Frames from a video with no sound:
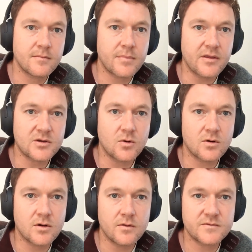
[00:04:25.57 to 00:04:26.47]
the
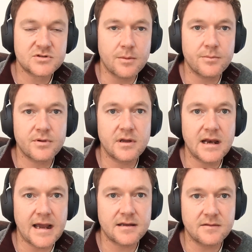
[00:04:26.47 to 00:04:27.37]
talk of Trump
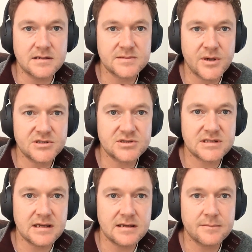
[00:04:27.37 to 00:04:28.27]
enacting these
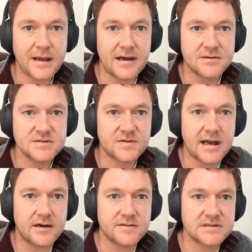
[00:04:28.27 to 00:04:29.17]
emergency powers for
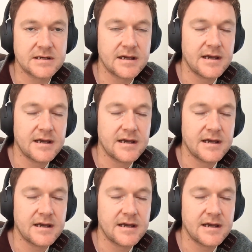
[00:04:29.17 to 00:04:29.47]
tariffs,